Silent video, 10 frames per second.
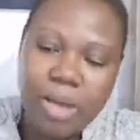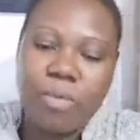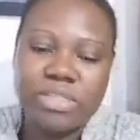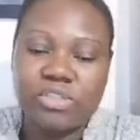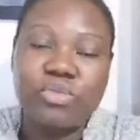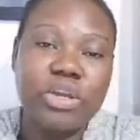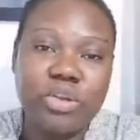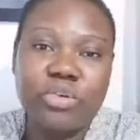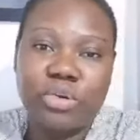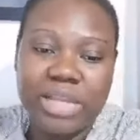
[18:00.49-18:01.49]
what is going
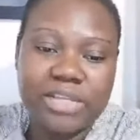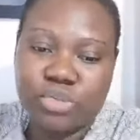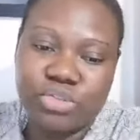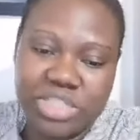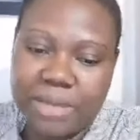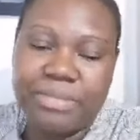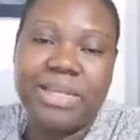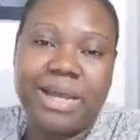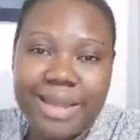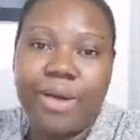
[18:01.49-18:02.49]
on that social
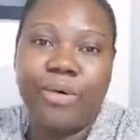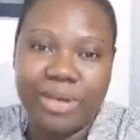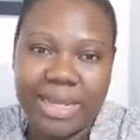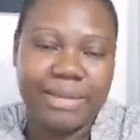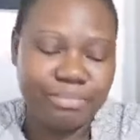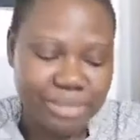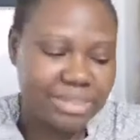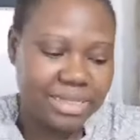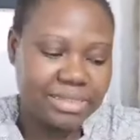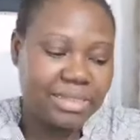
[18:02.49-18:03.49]
media, that online
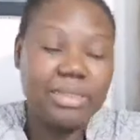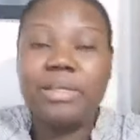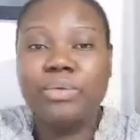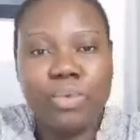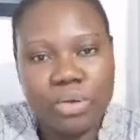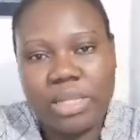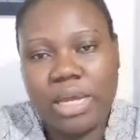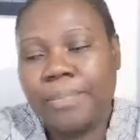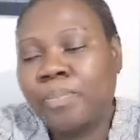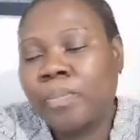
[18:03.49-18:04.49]
business thing. They know all that.
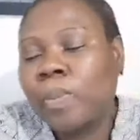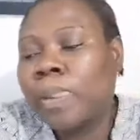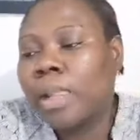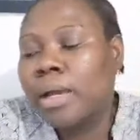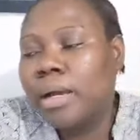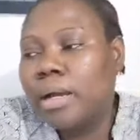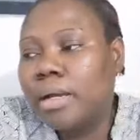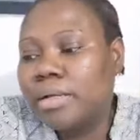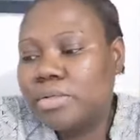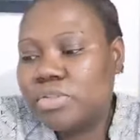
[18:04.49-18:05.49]

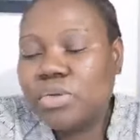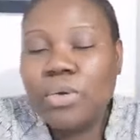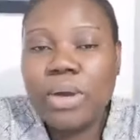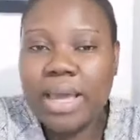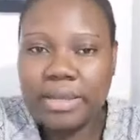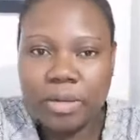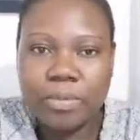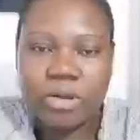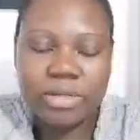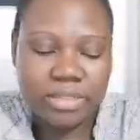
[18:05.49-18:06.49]
So I end up
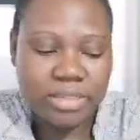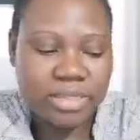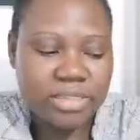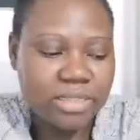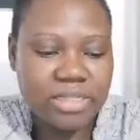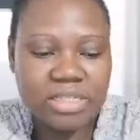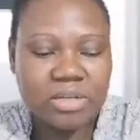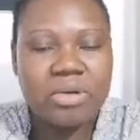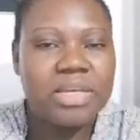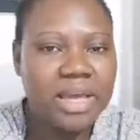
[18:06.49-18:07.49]
calling the agent. The agent said,
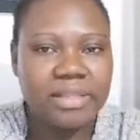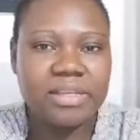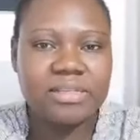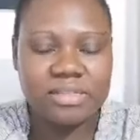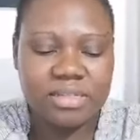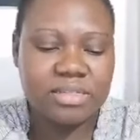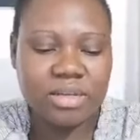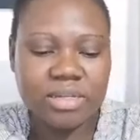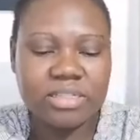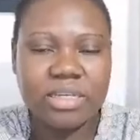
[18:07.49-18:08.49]
oh yeah, there's this
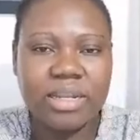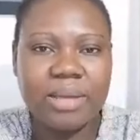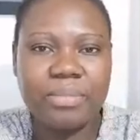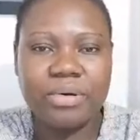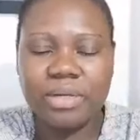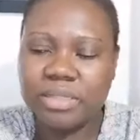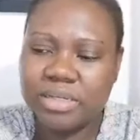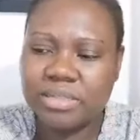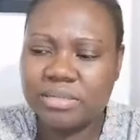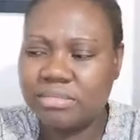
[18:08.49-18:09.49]
Turkish airline, but it
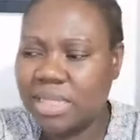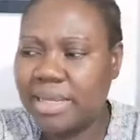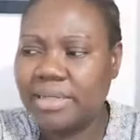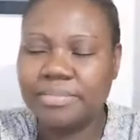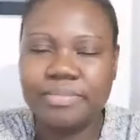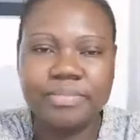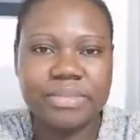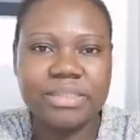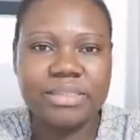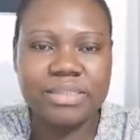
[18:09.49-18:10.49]
doesn't like
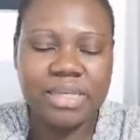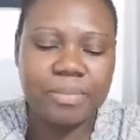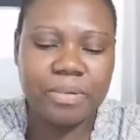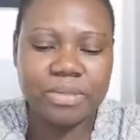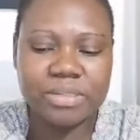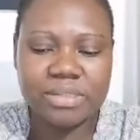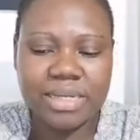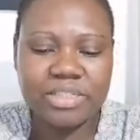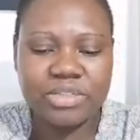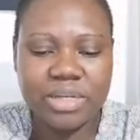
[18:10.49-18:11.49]
his airport
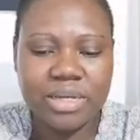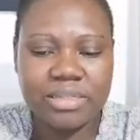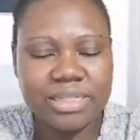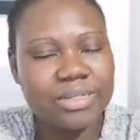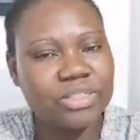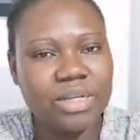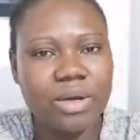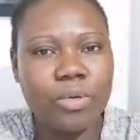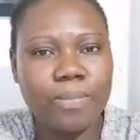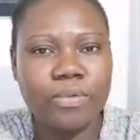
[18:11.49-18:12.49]
Nigeria international
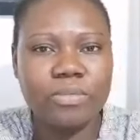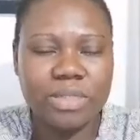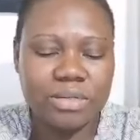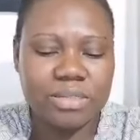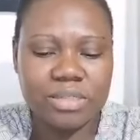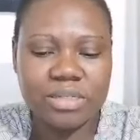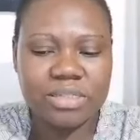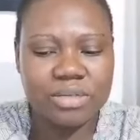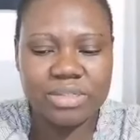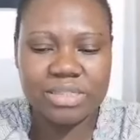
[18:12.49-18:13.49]
open because it
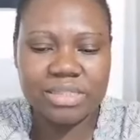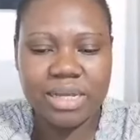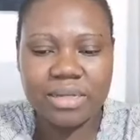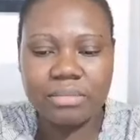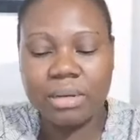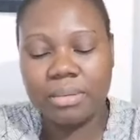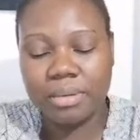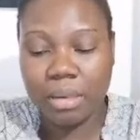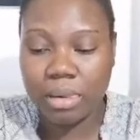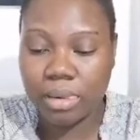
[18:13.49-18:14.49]
doesn't understand. Blah, blah,
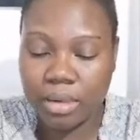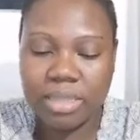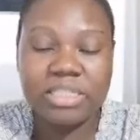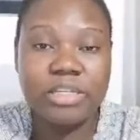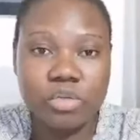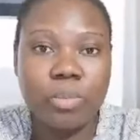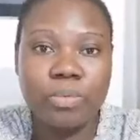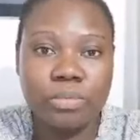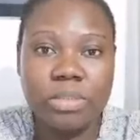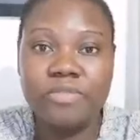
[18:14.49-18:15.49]
blah. I say it's
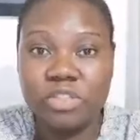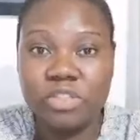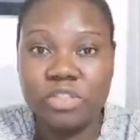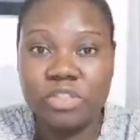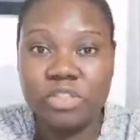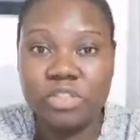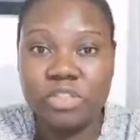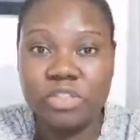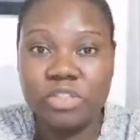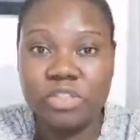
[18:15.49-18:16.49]
open. If it's not open,
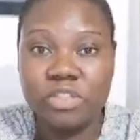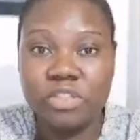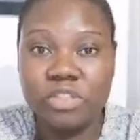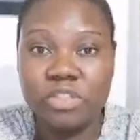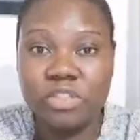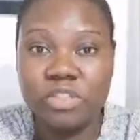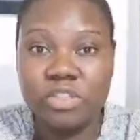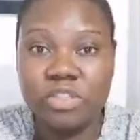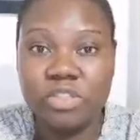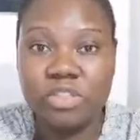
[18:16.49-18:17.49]
why would they put it online?
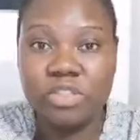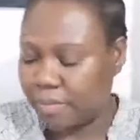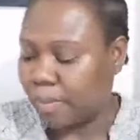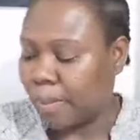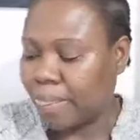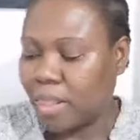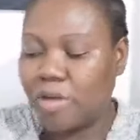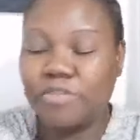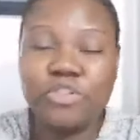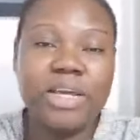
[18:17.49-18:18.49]

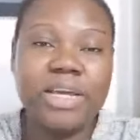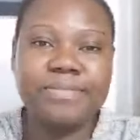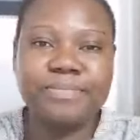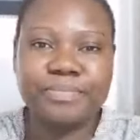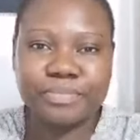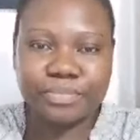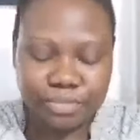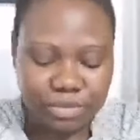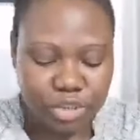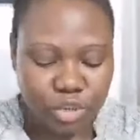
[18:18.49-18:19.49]
Of July,
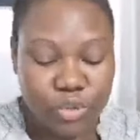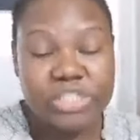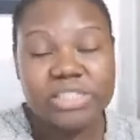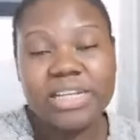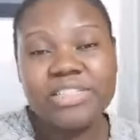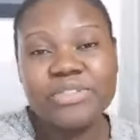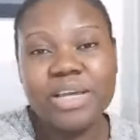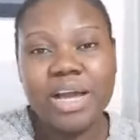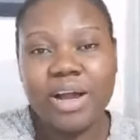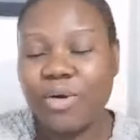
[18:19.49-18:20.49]
I'm going to
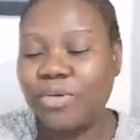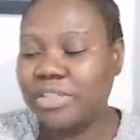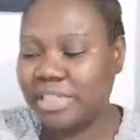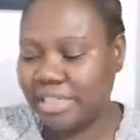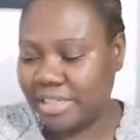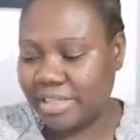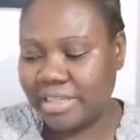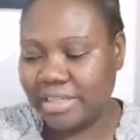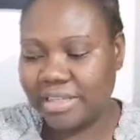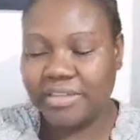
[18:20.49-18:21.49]
Nigeria on
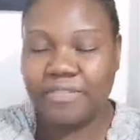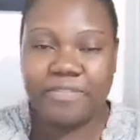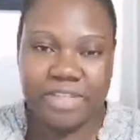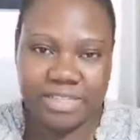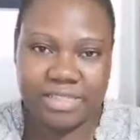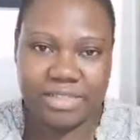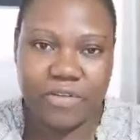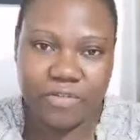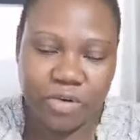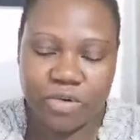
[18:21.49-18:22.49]
the
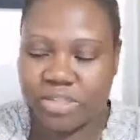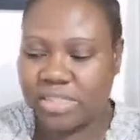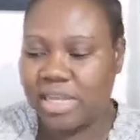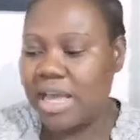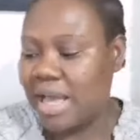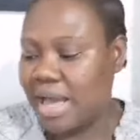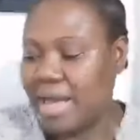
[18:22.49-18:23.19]
1st of August,